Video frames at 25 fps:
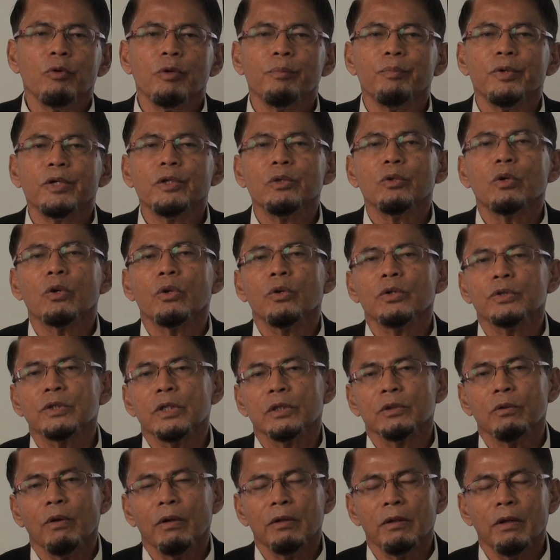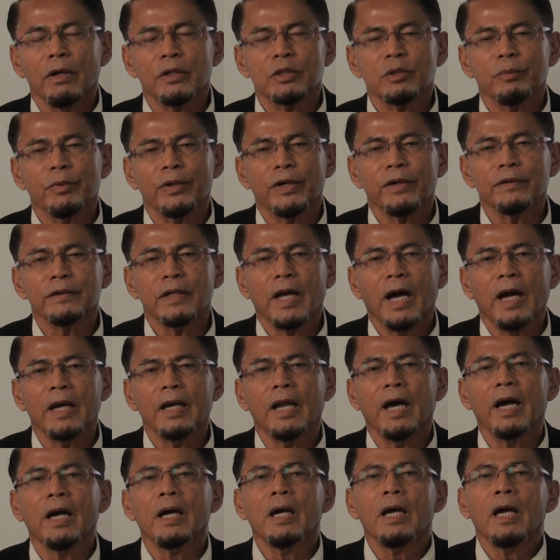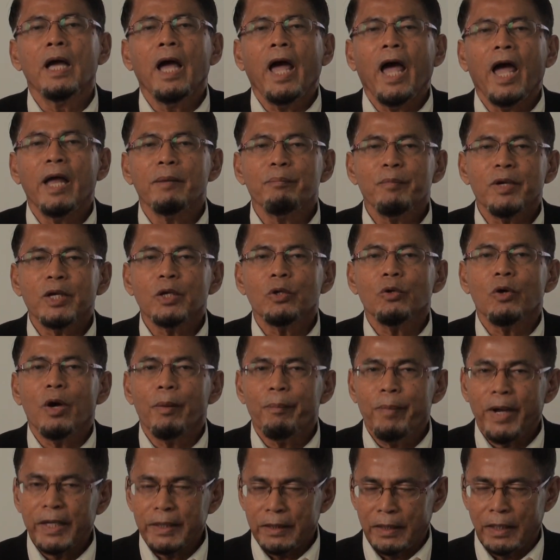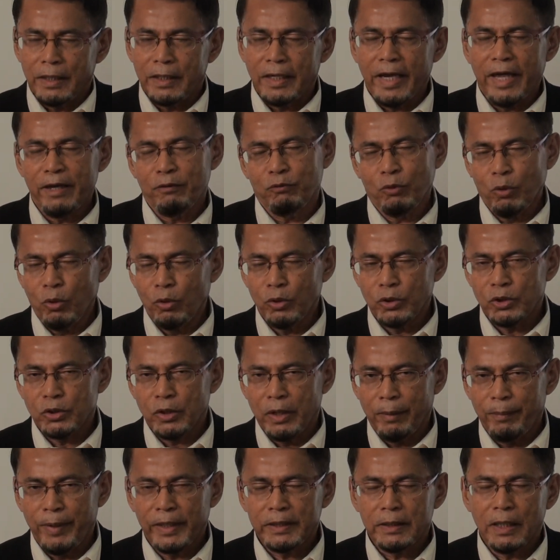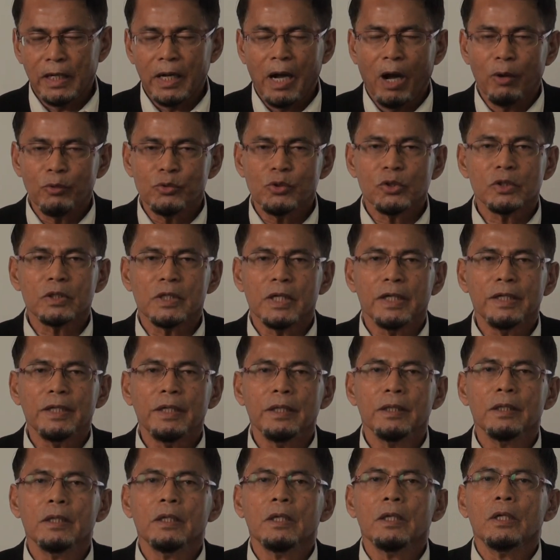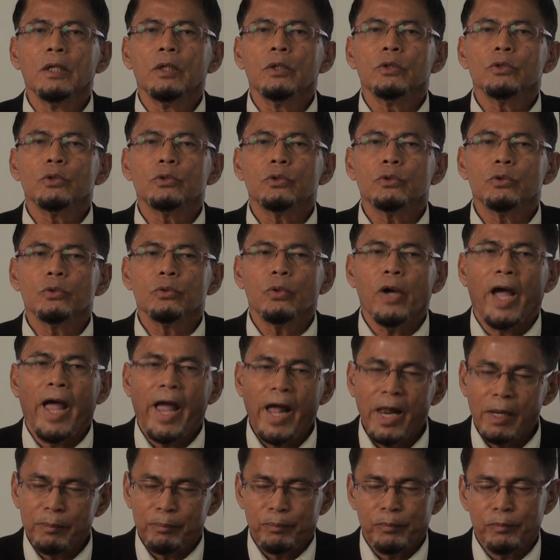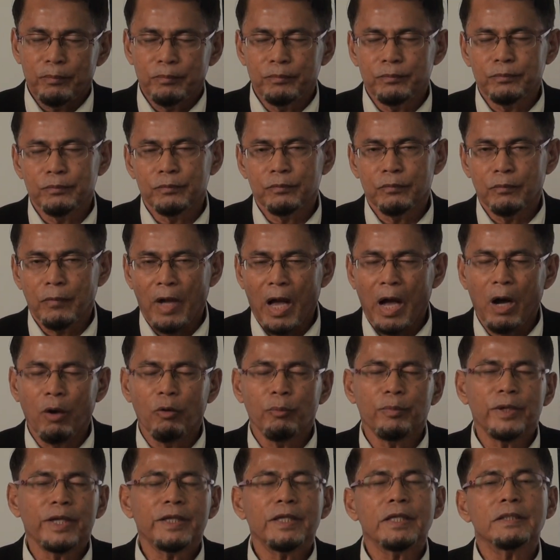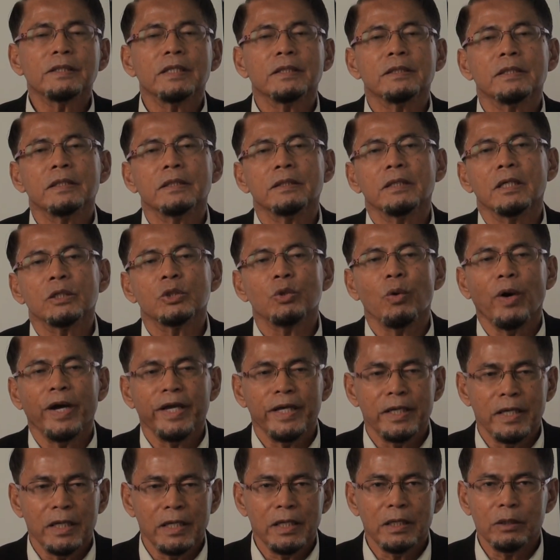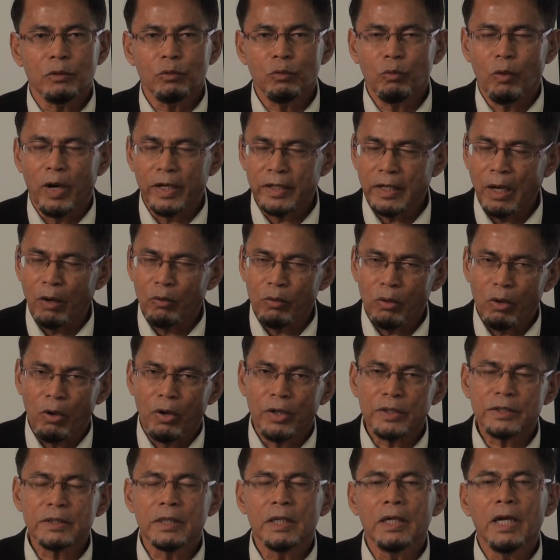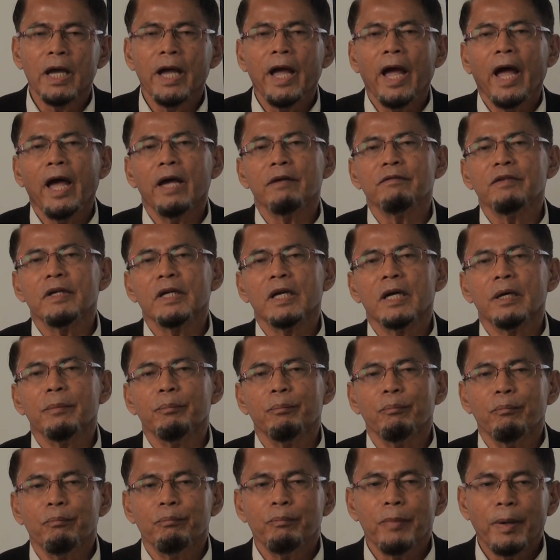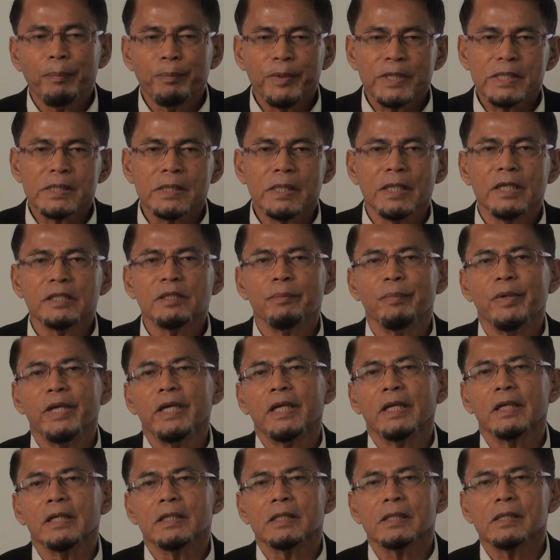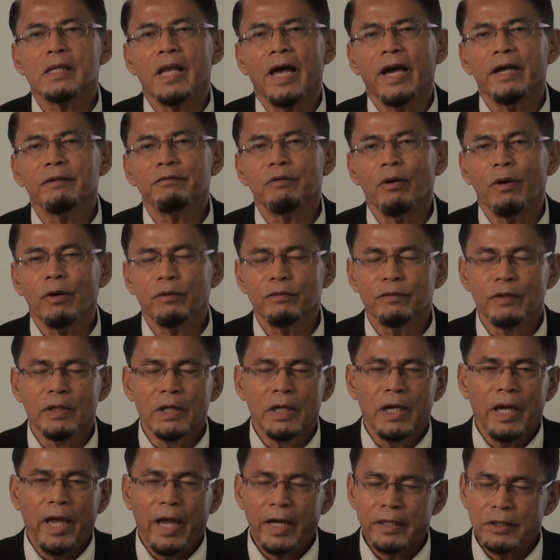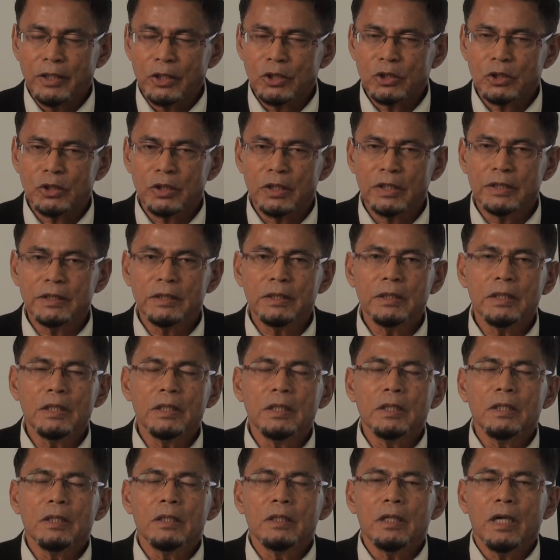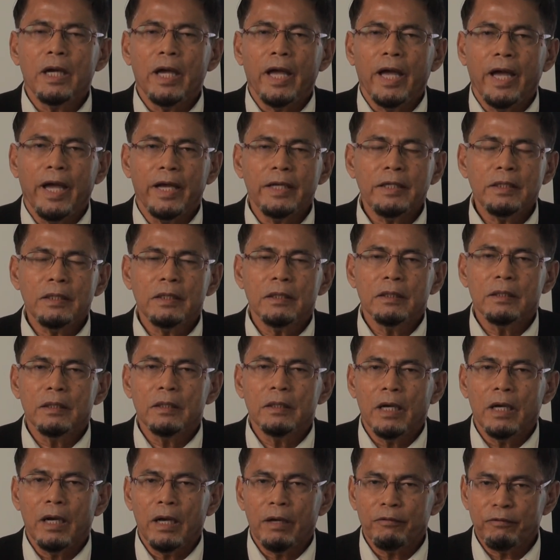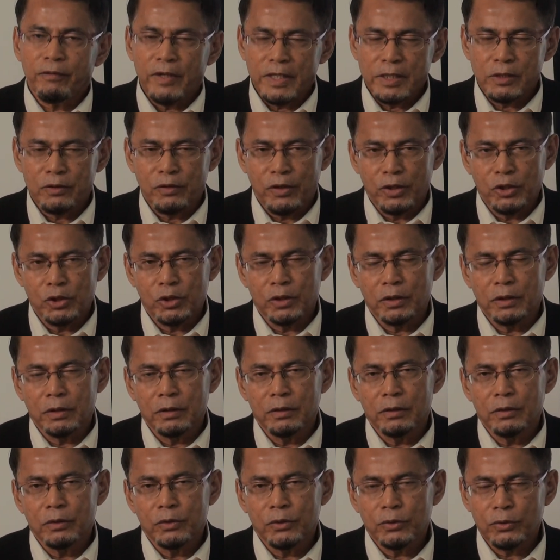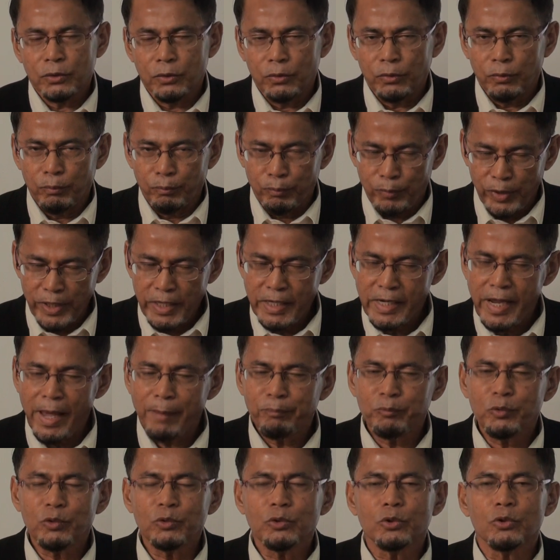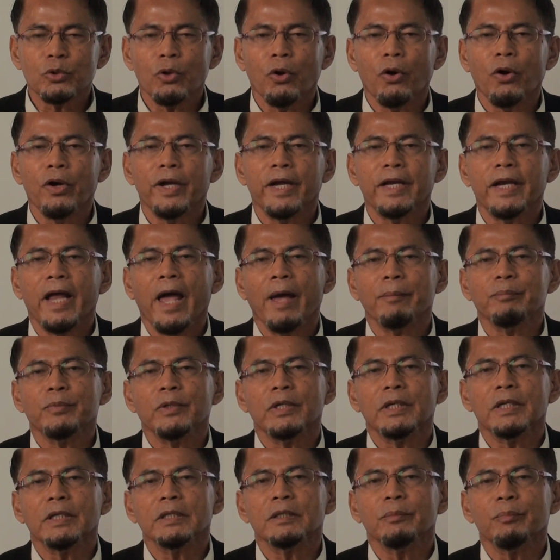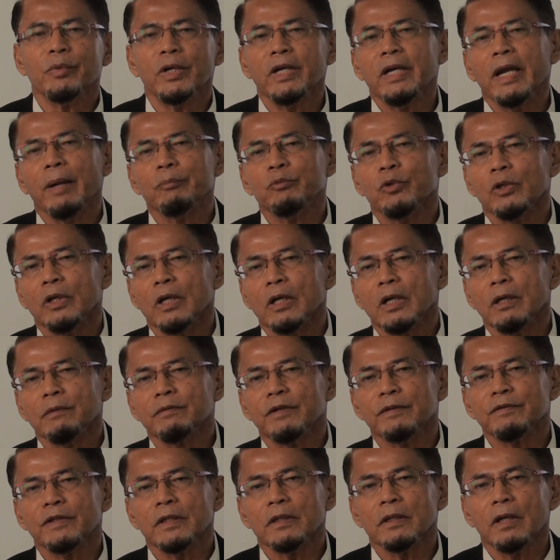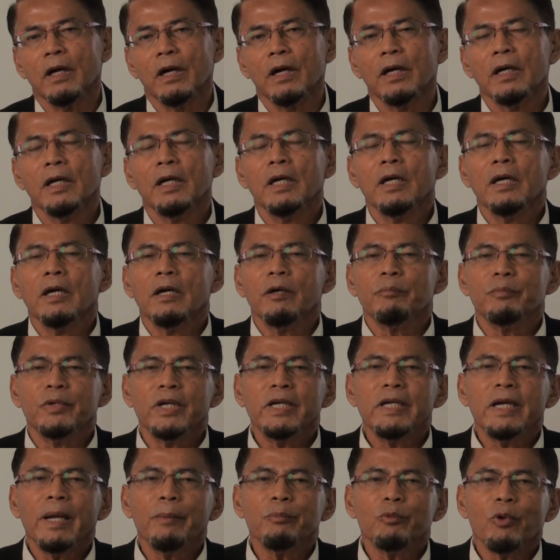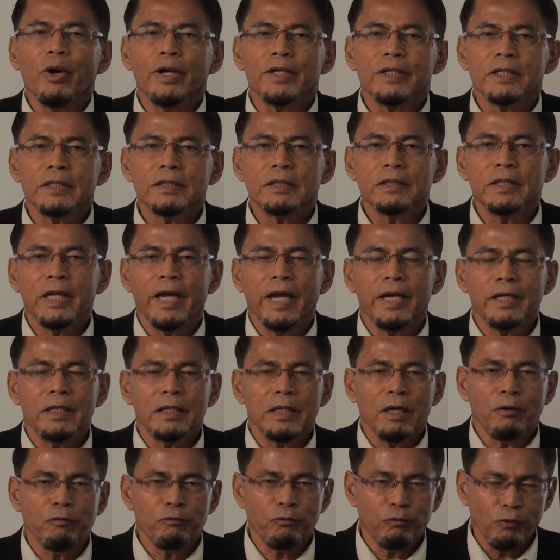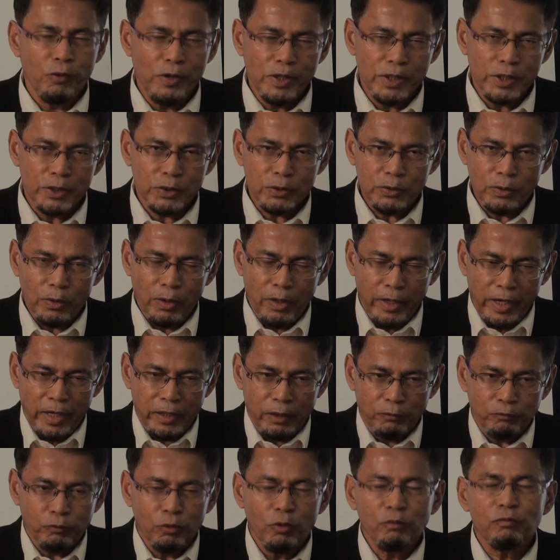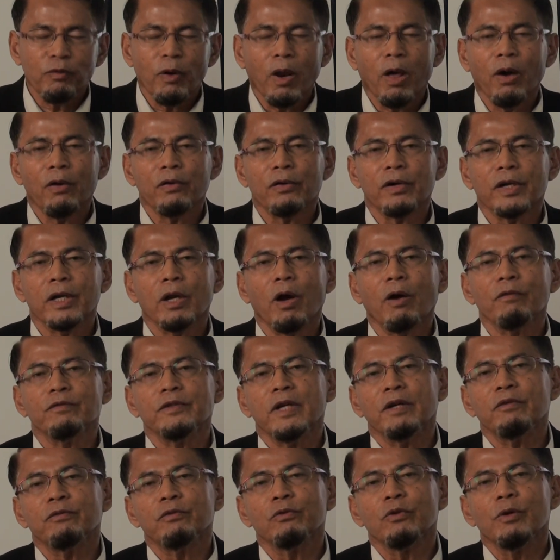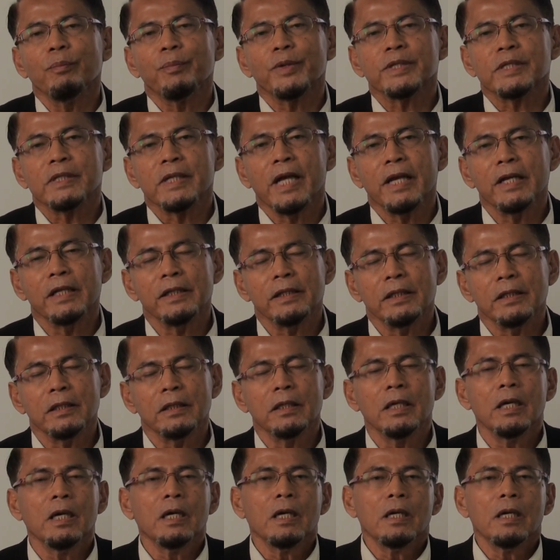will bring you closer to Allah subhanahu wa ta'ala and make you a better life coach, a better counselor, to help our brothers and sisters who are in need, who are now lost, having a purposeless, meaningless life of addiction and frustration. So bring them to joy and happiness, bring them to the love of Allah, bring them to understand their fullness and the full flowering of their full personality